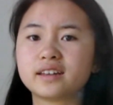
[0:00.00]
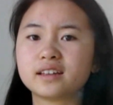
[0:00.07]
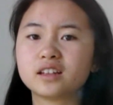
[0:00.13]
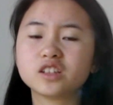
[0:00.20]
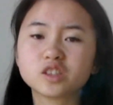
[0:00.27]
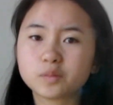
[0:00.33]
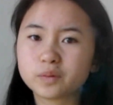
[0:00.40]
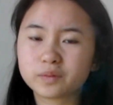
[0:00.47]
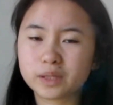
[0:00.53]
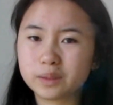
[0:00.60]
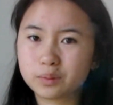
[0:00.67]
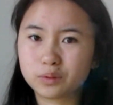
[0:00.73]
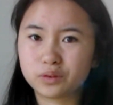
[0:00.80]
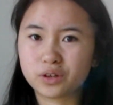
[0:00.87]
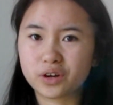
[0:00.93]
loads of
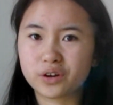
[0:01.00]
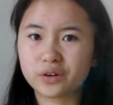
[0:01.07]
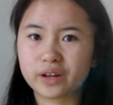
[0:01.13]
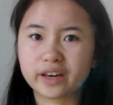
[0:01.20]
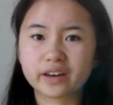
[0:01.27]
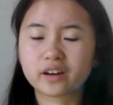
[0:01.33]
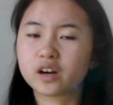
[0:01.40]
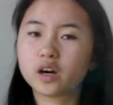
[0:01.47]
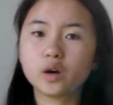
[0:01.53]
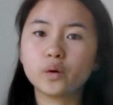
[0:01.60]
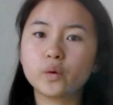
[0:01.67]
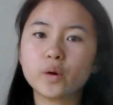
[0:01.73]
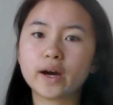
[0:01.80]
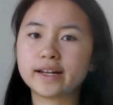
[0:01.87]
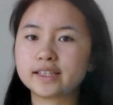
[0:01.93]
people know like,
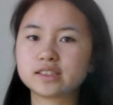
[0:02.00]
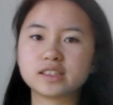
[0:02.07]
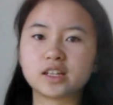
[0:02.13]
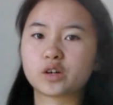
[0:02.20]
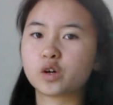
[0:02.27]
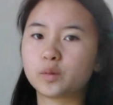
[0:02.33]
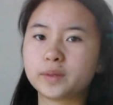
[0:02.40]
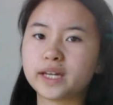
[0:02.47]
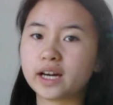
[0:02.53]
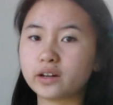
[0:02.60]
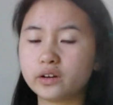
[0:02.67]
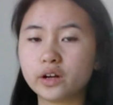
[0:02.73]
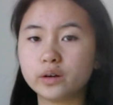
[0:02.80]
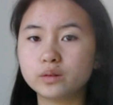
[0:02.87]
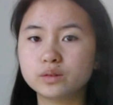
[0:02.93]
oh, I need to like copy
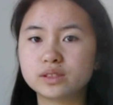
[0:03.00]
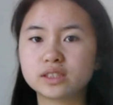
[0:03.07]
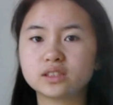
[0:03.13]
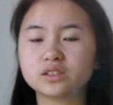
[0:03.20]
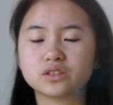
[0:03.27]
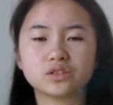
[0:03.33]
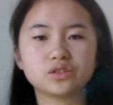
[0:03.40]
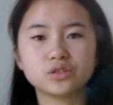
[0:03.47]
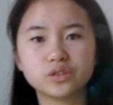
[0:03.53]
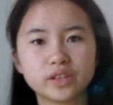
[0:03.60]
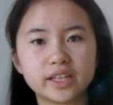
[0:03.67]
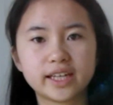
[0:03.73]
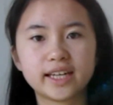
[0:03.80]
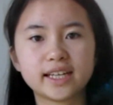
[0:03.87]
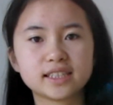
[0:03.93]
out notes and do
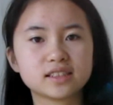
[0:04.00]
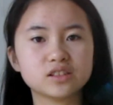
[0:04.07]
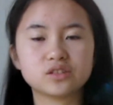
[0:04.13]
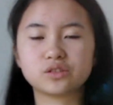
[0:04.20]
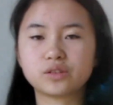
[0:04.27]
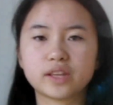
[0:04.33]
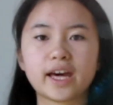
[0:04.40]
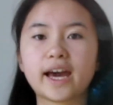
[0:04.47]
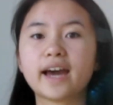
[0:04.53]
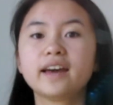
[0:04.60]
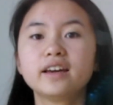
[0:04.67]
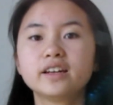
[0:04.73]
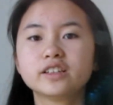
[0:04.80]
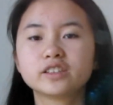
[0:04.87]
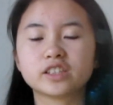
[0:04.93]
this and do that
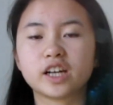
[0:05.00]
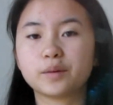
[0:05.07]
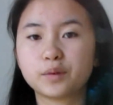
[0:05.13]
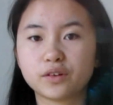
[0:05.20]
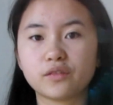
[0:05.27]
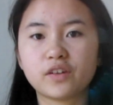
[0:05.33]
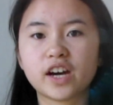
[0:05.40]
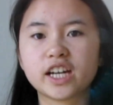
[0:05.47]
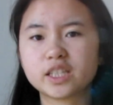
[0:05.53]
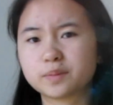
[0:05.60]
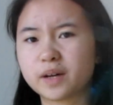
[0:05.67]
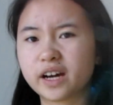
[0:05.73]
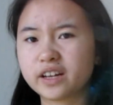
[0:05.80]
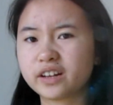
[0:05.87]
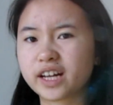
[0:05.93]
to help me revise,
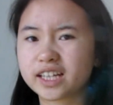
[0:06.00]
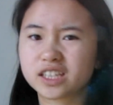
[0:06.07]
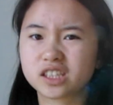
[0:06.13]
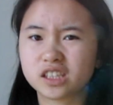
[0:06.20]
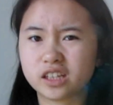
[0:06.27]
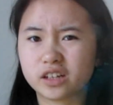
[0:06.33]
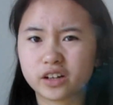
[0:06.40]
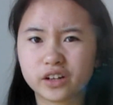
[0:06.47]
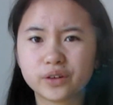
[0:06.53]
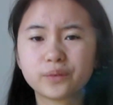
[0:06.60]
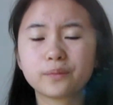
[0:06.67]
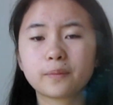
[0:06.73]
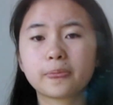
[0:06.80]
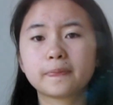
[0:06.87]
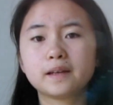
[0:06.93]
but I don't actually know.
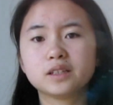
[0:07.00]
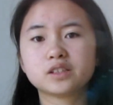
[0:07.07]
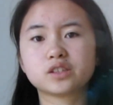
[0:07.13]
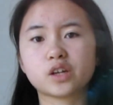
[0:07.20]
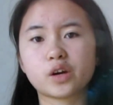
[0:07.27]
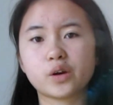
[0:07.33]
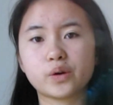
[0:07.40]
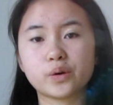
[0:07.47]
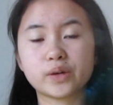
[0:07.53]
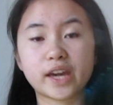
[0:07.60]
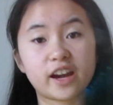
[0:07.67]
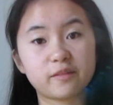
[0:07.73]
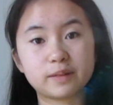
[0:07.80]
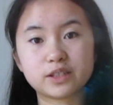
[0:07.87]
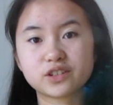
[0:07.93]
So
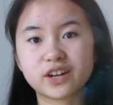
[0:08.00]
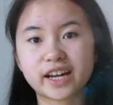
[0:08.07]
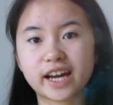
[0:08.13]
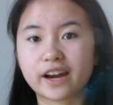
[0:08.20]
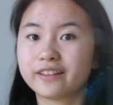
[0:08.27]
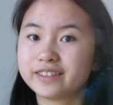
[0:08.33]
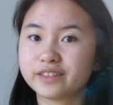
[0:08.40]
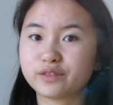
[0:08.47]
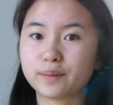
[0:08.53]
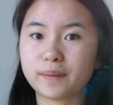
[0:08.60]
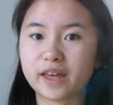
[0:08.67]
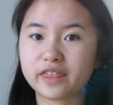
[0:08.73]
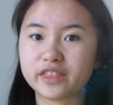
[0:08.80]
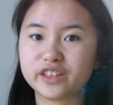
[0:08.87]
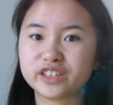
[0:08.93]
yeah, I've been trying out different
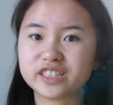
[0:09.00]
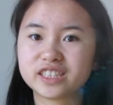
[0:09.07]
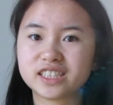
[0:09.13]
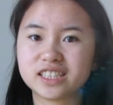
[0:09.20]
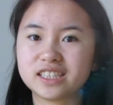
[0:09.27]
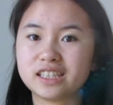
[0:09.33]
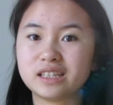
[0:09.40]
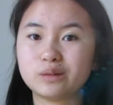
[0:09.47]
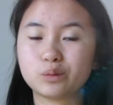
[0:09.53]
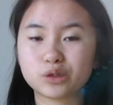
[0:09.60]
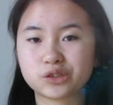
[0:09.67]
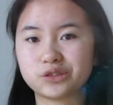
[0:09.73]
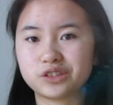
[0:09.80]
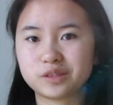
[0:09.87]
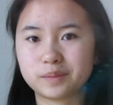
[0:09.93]
methods to see what
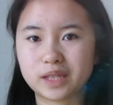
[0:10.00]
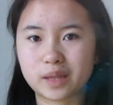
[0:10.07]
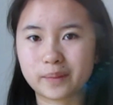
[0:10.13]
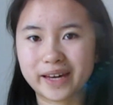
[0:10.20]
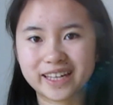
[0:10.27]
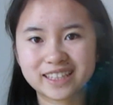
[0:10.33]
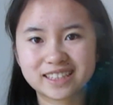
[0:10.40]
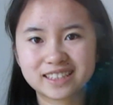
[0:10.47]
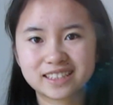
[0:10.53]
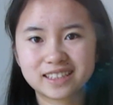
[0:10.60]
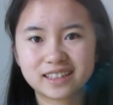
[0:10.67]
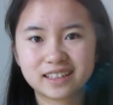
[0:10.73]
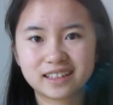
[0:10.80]
suits me the best.